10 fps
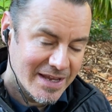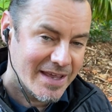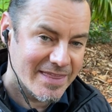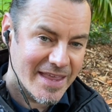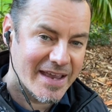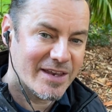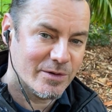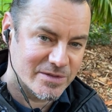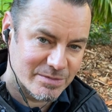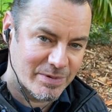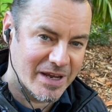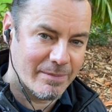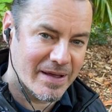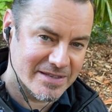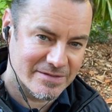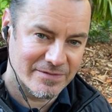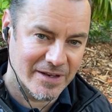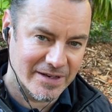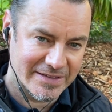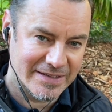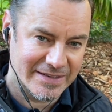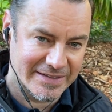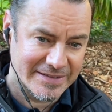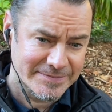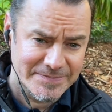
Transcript: and that can also bring about some volatility.